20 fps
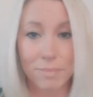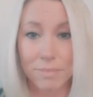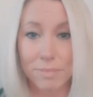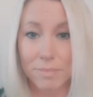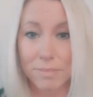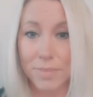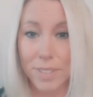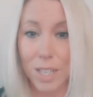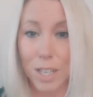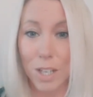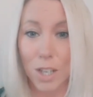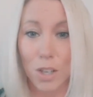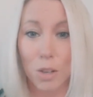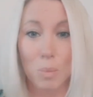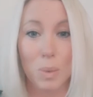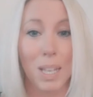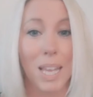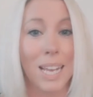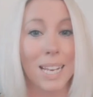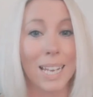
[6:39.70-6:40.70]

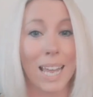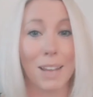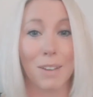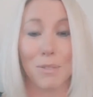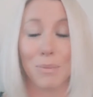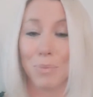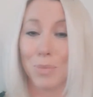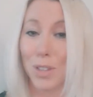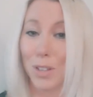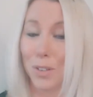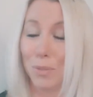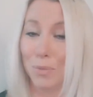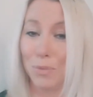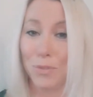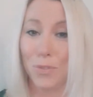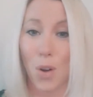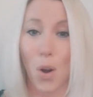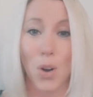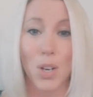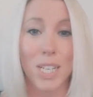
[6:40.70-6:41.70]
humility, like the
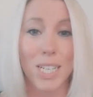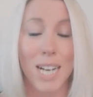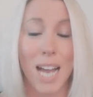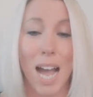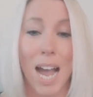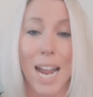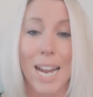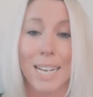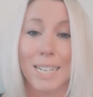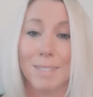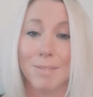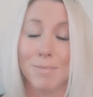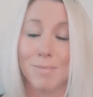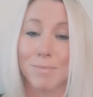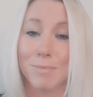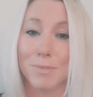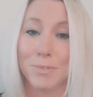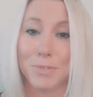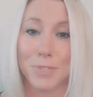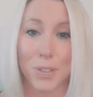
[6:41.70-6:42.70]

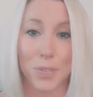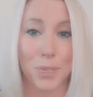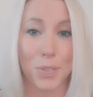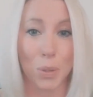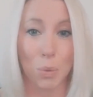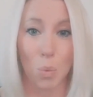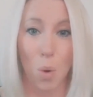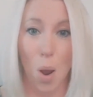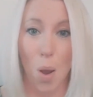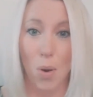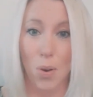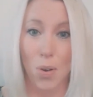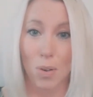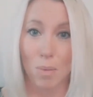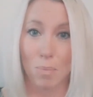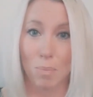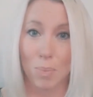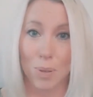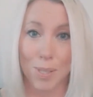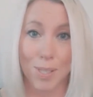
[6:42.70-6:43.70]

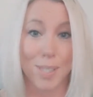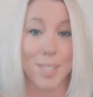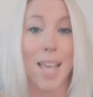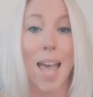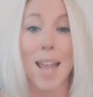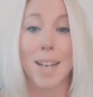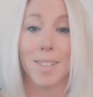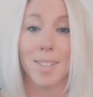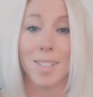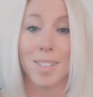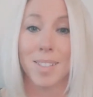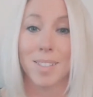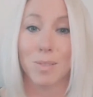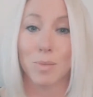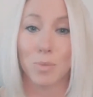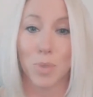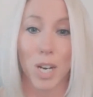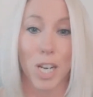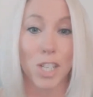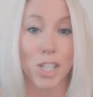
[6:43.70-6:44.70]
49-51%
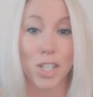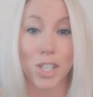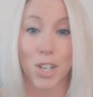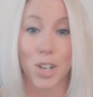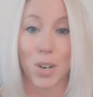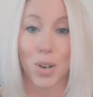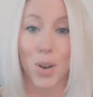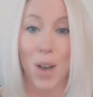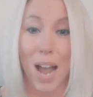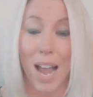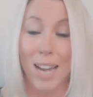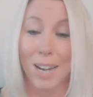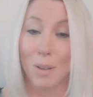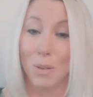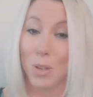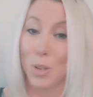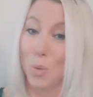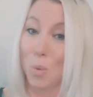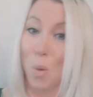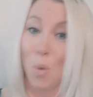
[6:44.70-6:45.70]
ratio, and you
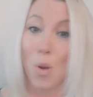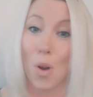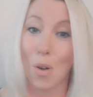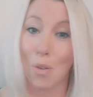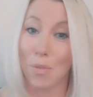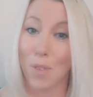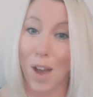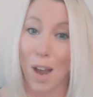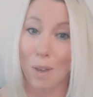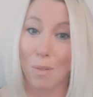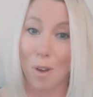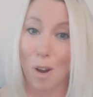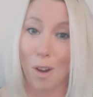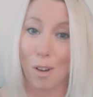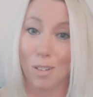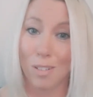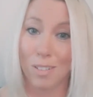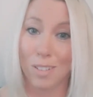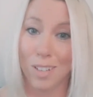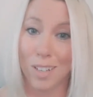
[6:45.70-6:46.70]
won't go far wrong.
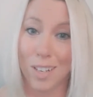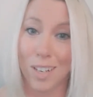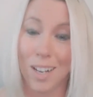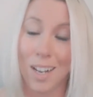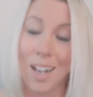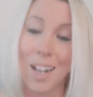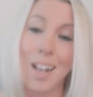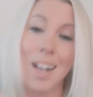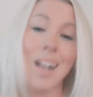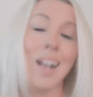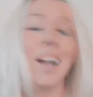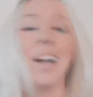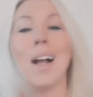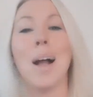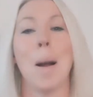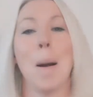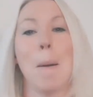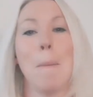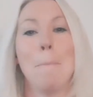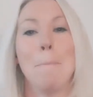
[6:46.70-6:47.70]

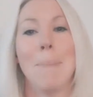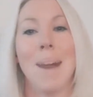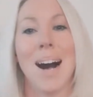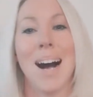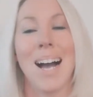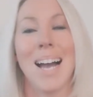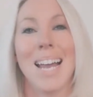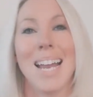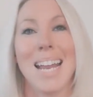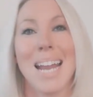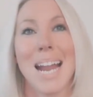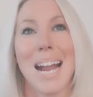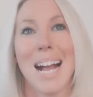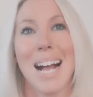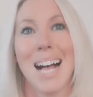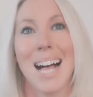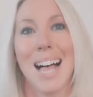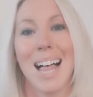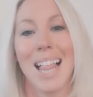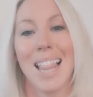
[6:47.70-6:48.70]
My
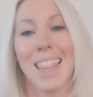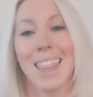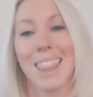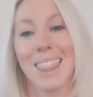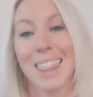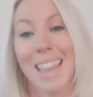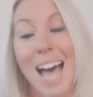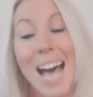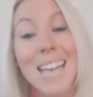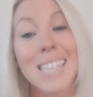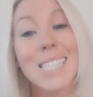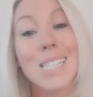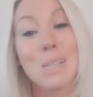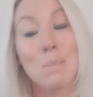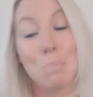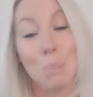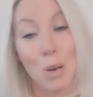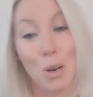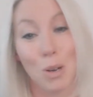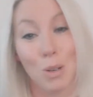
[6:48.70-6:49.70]
last
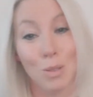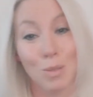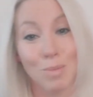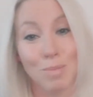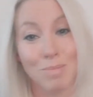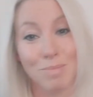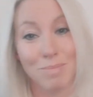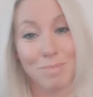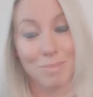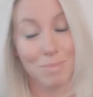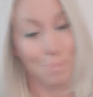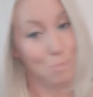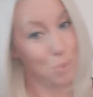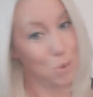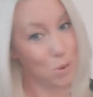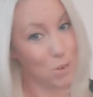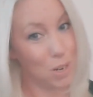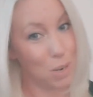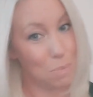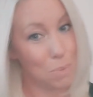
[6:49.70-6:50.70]
bone
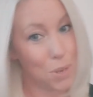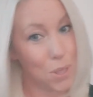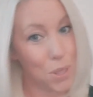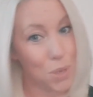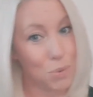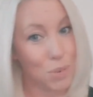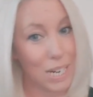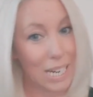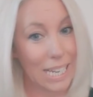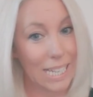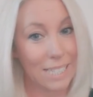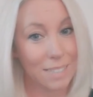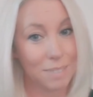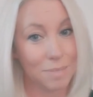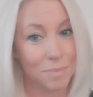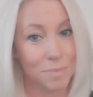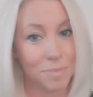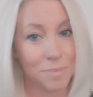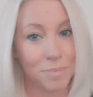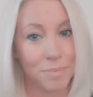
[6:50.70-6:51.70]
number 3,
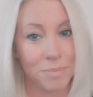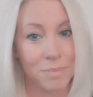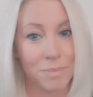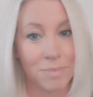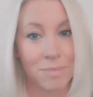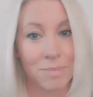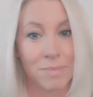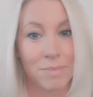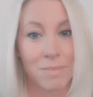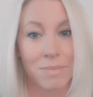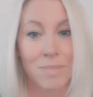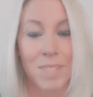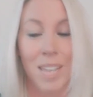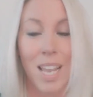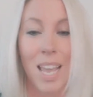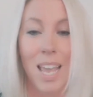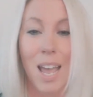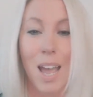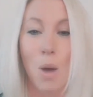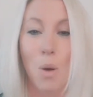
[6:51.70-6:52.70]

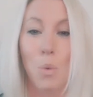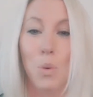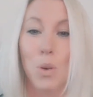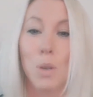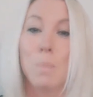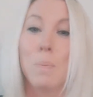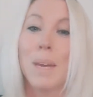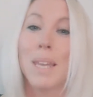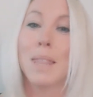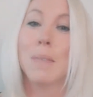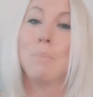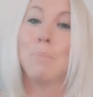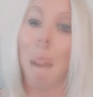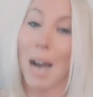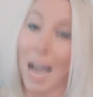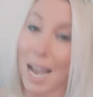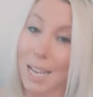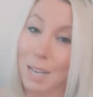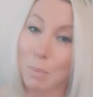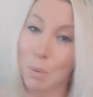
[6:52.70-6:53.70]
would be the
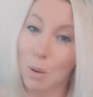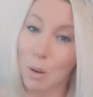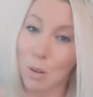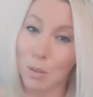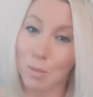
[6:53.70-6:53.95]
backbone.